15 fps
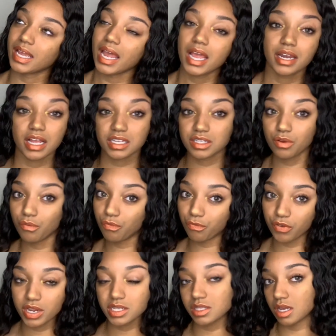it doesn't
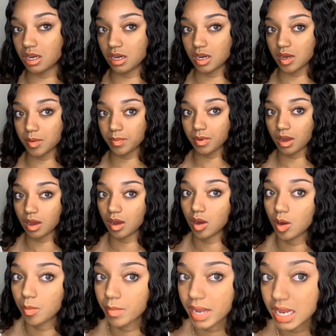frizz up.
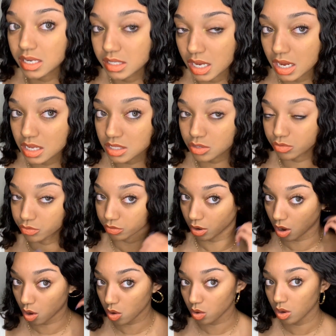Um, it does
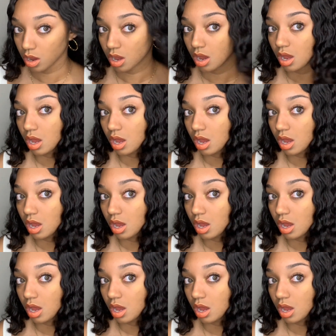grow.